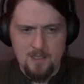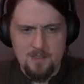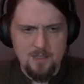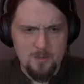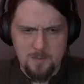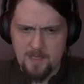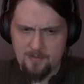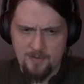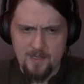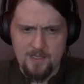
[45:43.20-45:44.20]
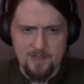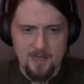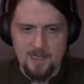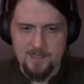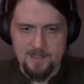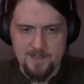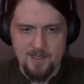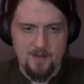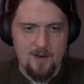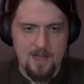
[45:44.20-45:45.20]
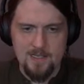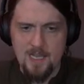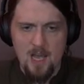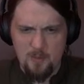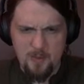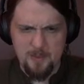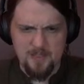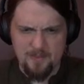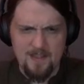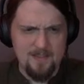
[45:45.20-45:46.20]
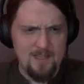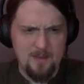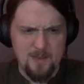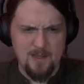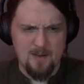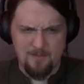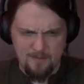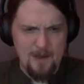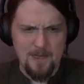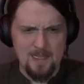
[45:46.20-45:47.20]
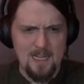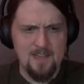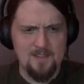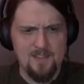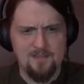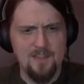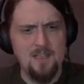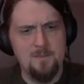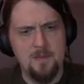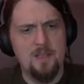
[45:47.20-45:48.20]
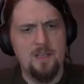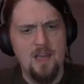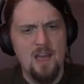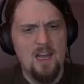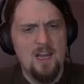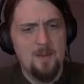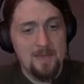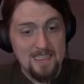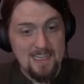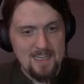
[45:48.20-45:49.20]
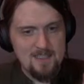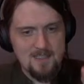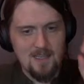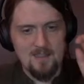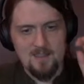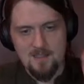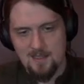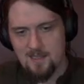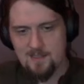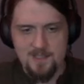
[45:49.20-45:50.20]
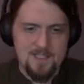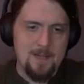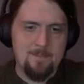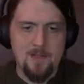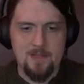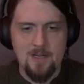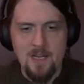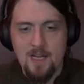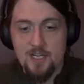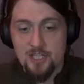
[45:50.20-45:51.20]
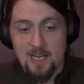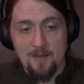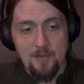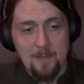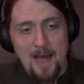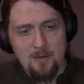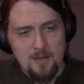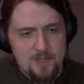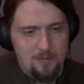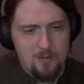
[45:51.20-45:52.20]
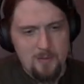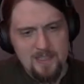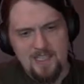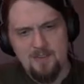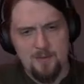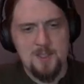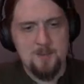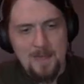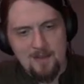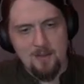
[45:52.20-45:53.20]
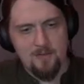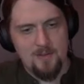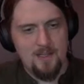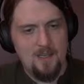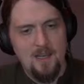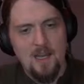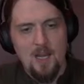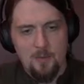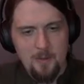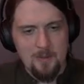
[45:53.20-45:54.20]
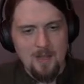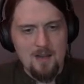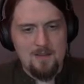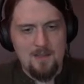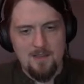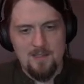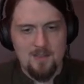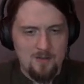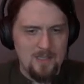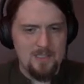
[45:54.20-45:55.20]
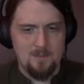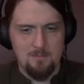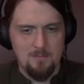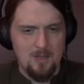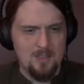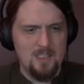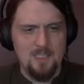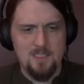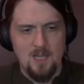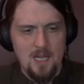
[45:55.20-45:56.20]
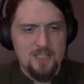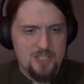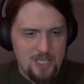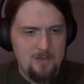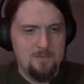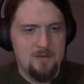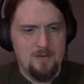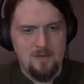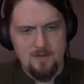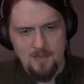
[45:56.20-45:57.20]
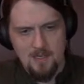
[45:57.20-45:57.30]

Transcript: "Don't be afraid, your highness," they cried. "We will defend thee with our very lives if need be. But in case thy lady stepmother should have the power to throw any evil spell over thee, we will lock thee in a great mullioned chamber.